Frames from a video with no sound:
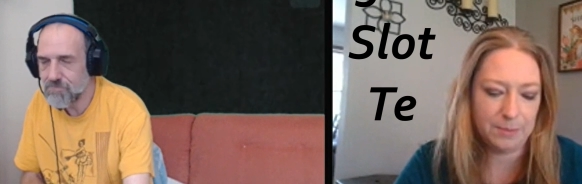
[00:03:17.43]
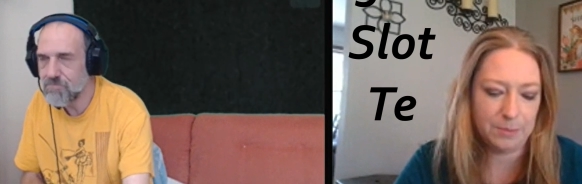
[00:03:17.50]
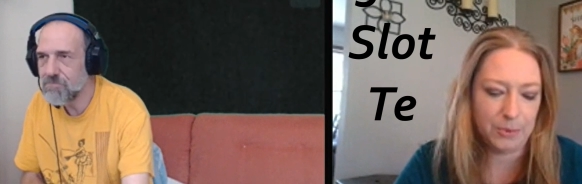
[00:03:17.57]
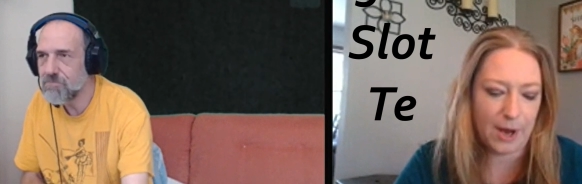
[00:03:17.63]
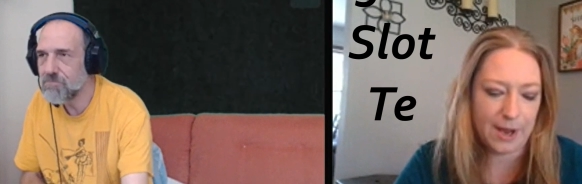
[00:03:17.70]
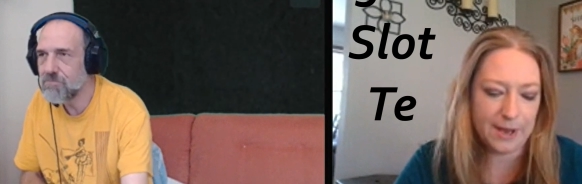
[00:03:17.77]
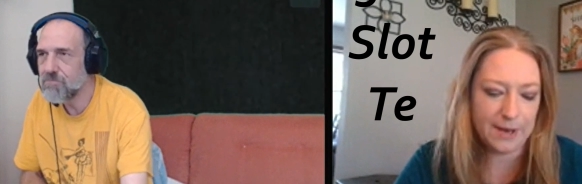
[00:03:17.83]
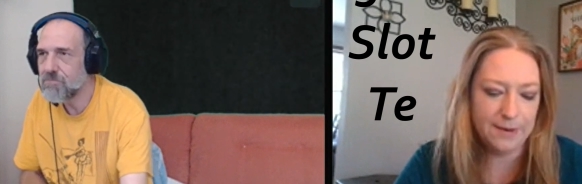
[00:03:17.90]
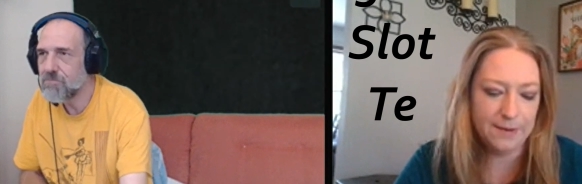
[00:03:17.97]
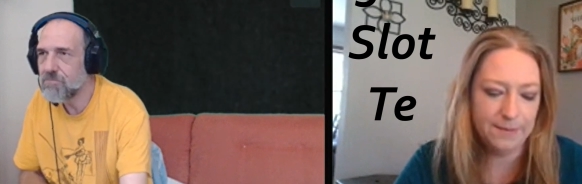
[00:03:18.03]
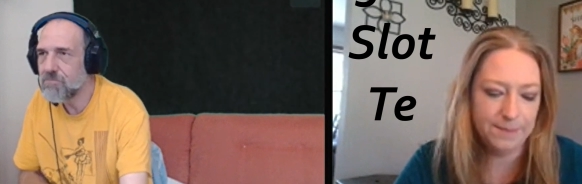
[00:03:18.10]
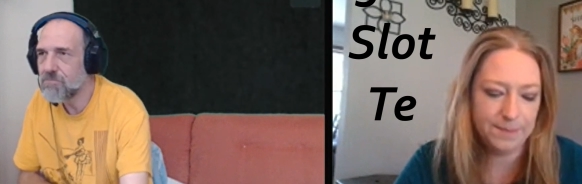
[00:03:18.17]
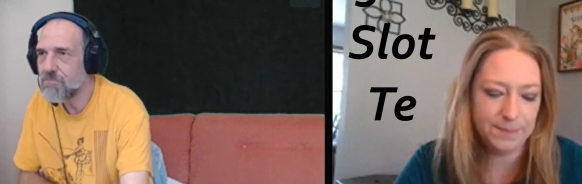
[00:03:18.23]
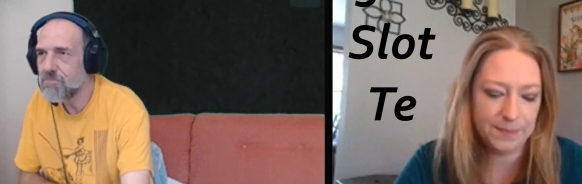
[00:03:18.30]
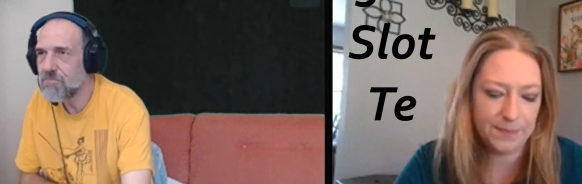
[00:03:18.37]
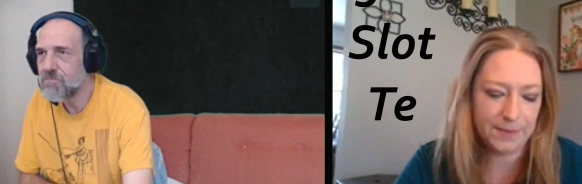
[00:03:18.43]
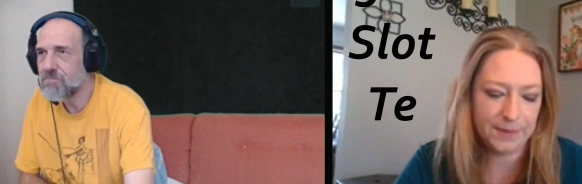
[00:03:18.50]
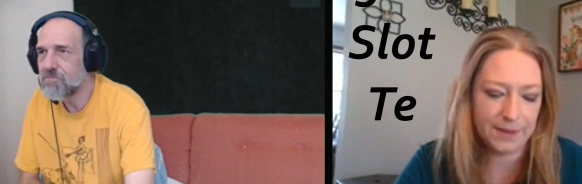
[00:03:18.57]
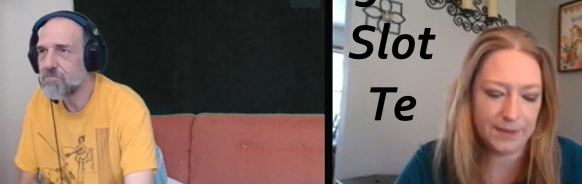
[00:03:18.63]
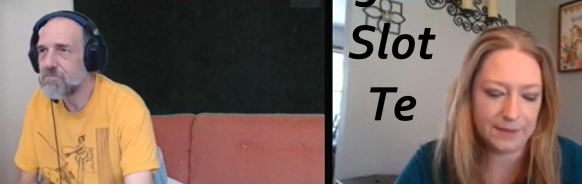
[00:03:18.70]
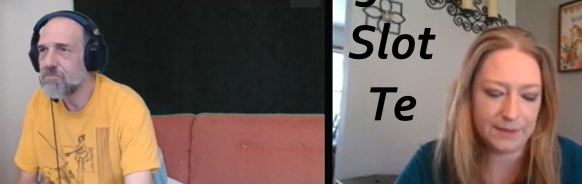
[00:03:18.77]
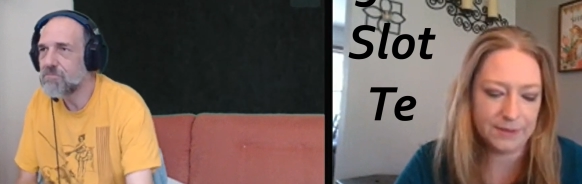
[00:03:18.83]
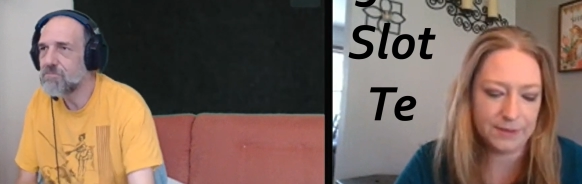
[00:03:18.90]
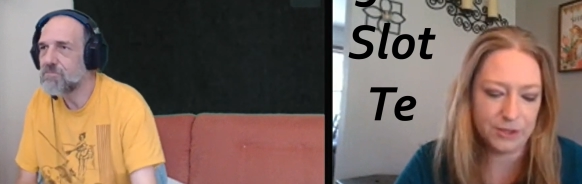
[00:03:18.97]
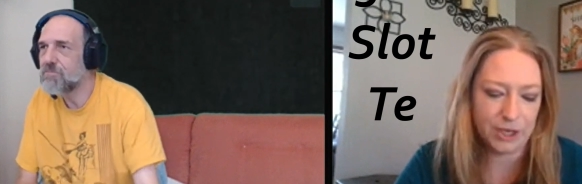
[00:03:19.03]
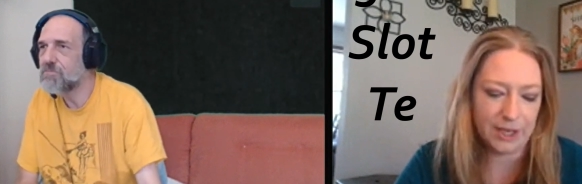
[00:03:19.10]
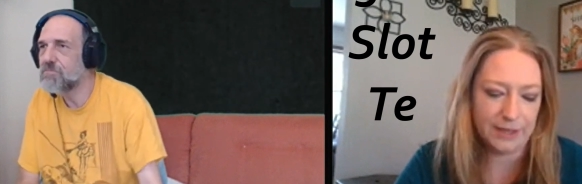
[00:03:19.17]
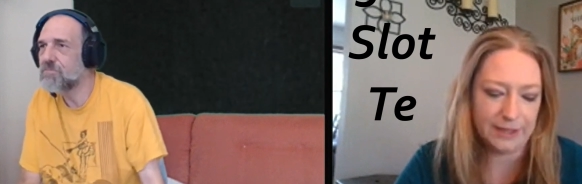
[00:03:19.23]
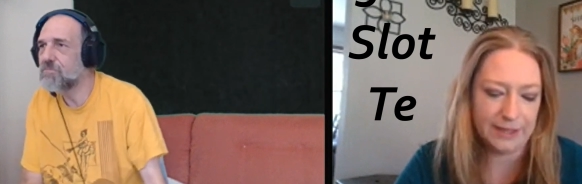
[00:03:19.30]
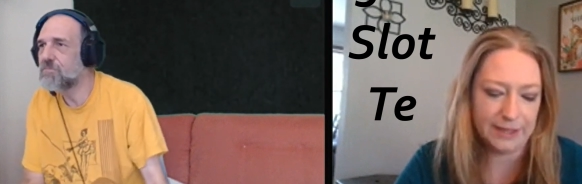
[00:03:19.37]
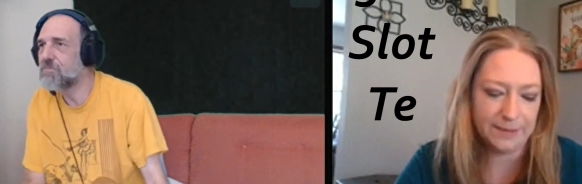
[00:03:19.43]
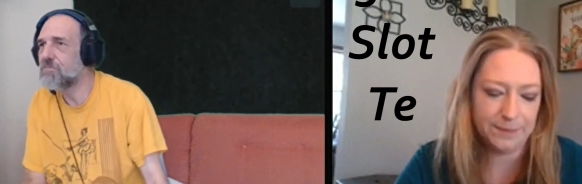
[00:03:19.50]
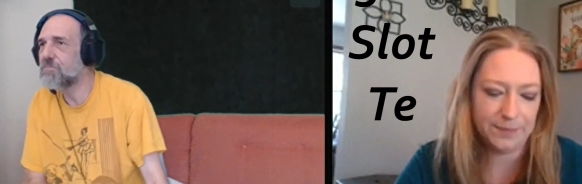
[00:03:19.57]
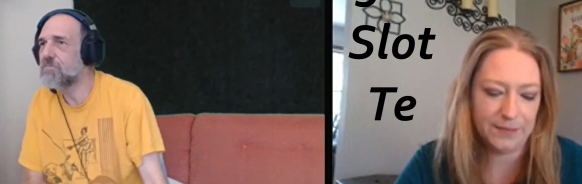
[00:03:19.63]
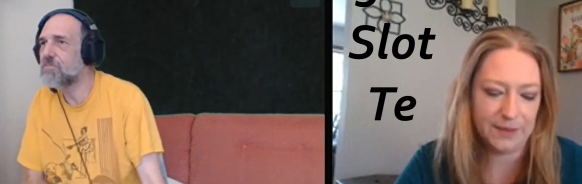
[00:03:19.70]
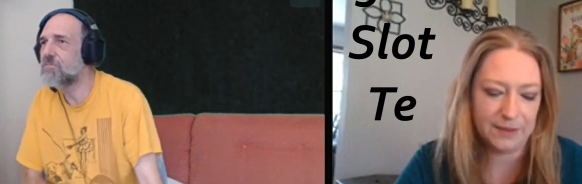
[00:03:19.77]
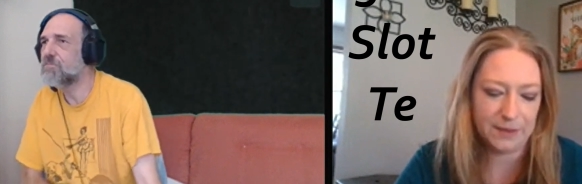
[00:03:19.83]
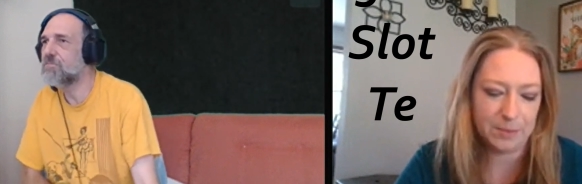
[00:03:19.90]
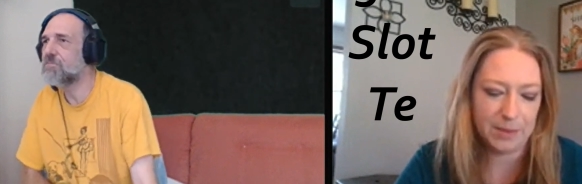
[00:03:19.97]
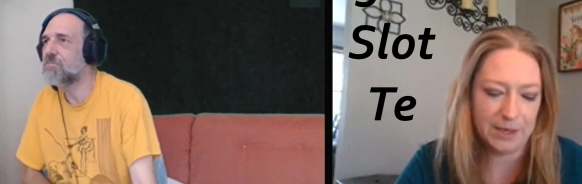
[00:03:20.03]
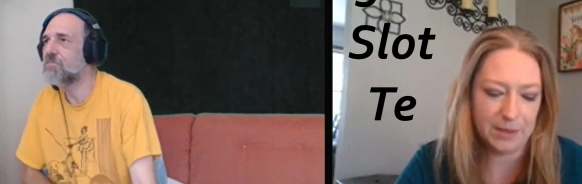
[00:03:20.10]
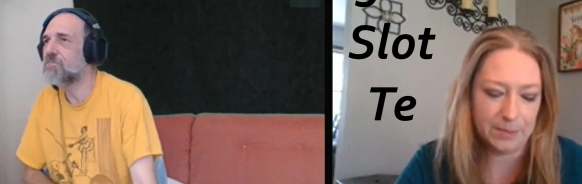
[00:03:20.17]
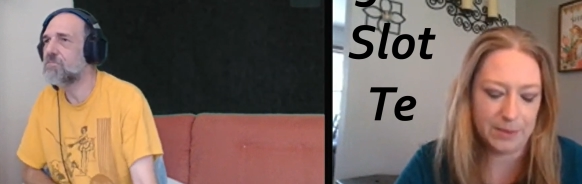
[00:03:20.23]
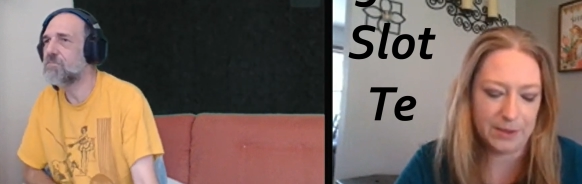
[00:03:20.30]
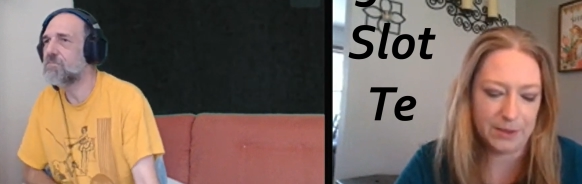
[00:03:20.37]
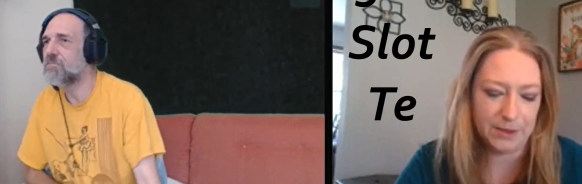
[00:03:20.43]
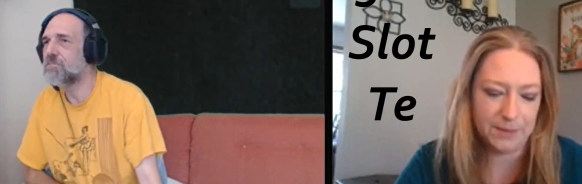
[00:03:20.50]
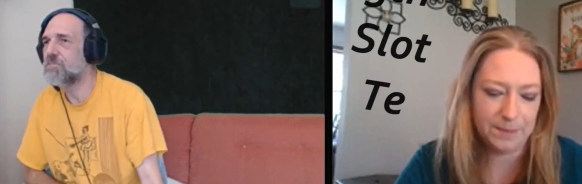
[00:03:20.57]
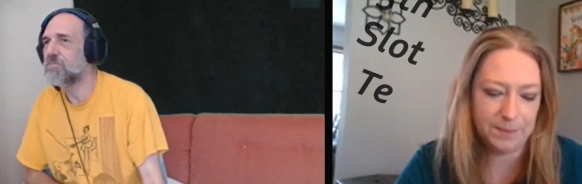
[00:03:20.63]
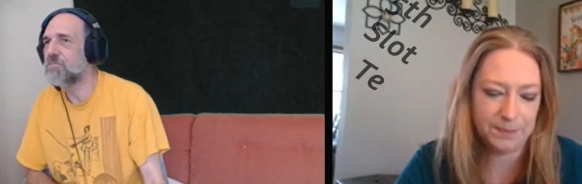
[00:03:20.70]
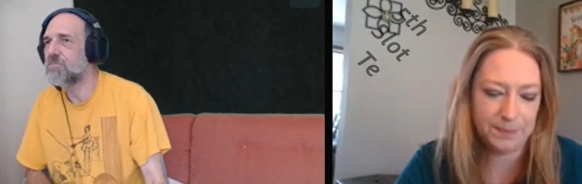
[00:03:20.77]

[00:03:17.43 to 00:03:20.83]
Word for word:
Speaker 1: the bread get the jelly, get the peanut butter.